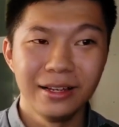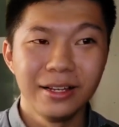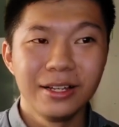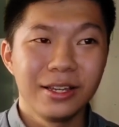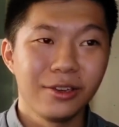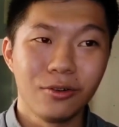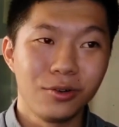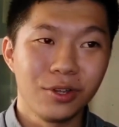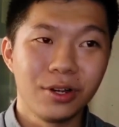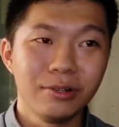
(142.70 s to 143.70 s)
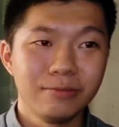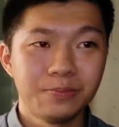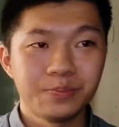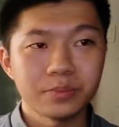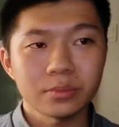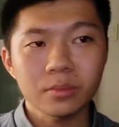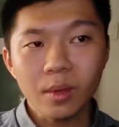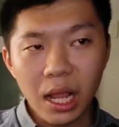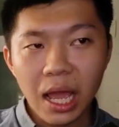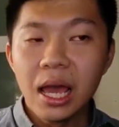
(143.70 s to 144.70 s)
YOLO, you know.
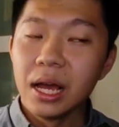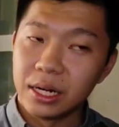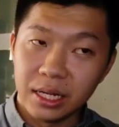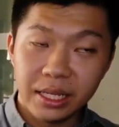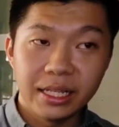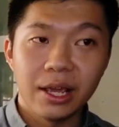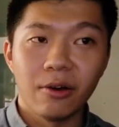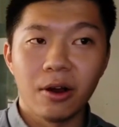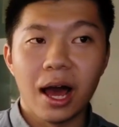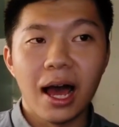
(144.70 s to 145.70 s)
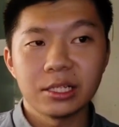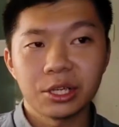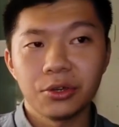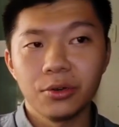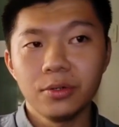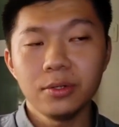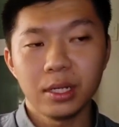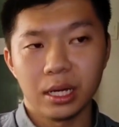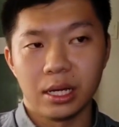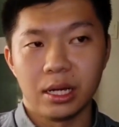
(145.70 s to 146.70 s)
Another thing they will ask you,
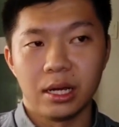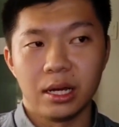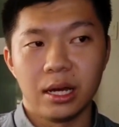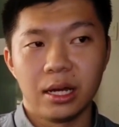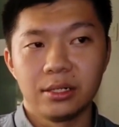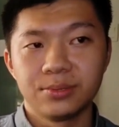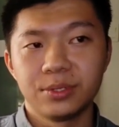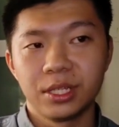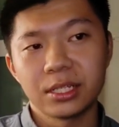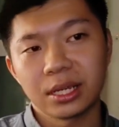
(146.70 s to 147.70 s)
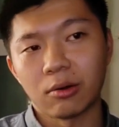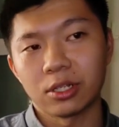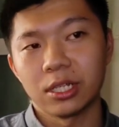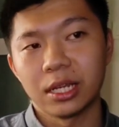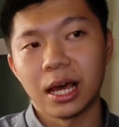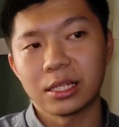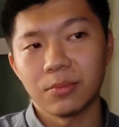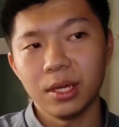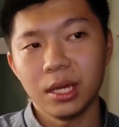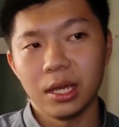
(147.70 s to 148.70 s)
this scouter did ask
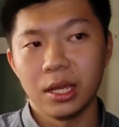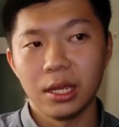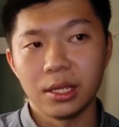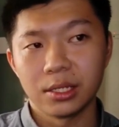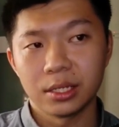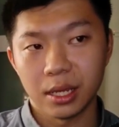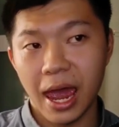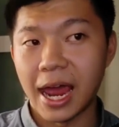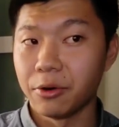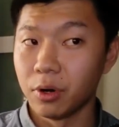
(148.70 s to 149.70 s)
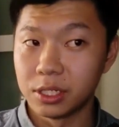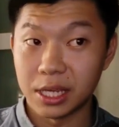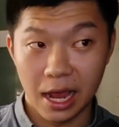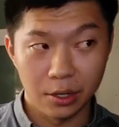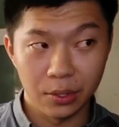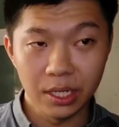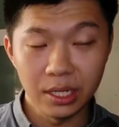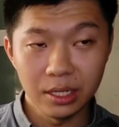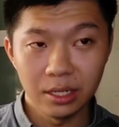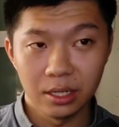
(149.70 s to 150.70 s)
me, it is annual salary.
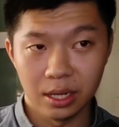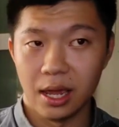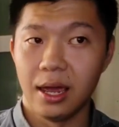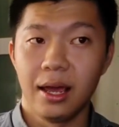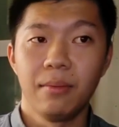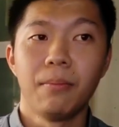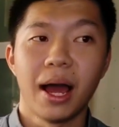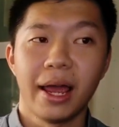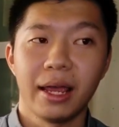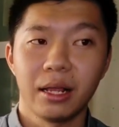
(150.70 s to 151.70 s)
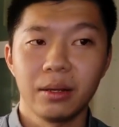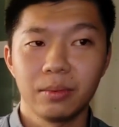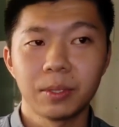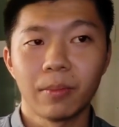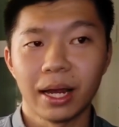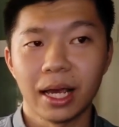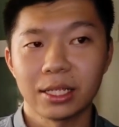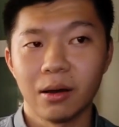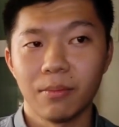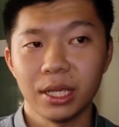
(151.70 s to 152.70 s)
For my last
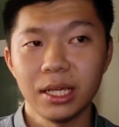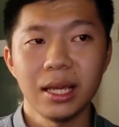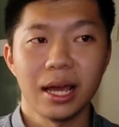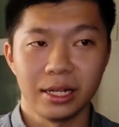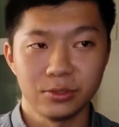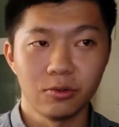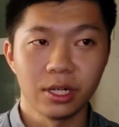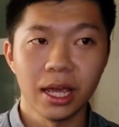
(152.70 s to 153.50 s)
company, I wrote there.